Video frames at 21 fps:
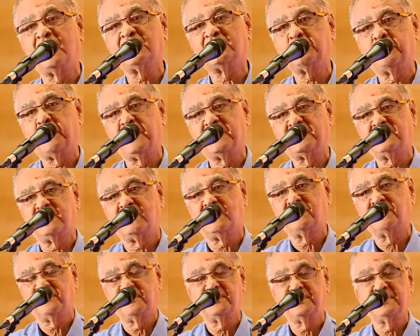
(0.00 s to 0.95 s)
aspect
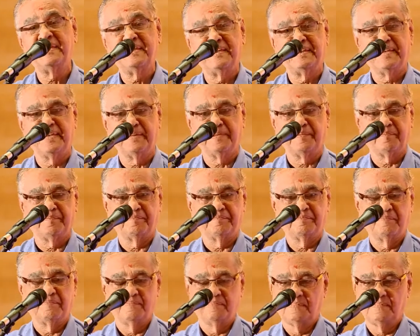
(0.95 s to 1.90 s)
of
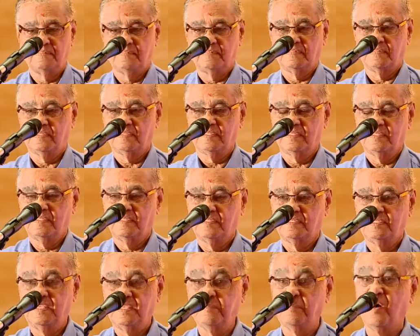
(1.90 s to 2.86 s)
thinking.
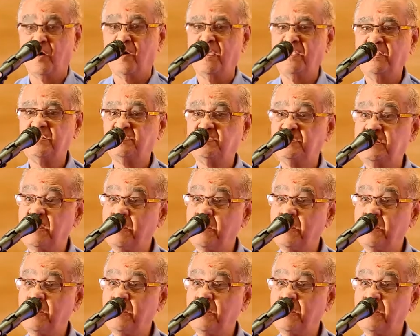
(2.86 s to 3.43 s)
The boy is